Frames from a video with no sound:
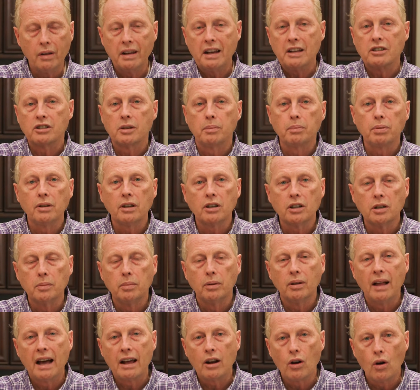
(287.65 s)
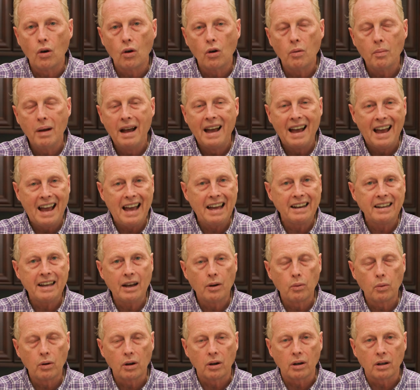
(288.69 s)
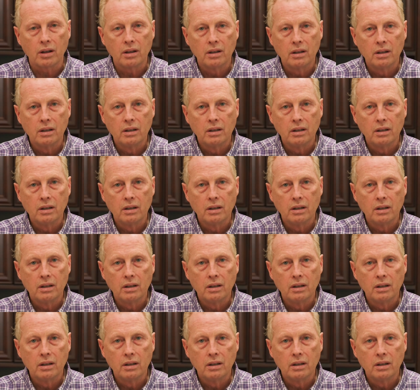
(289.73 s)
and it's applicable at home and at work.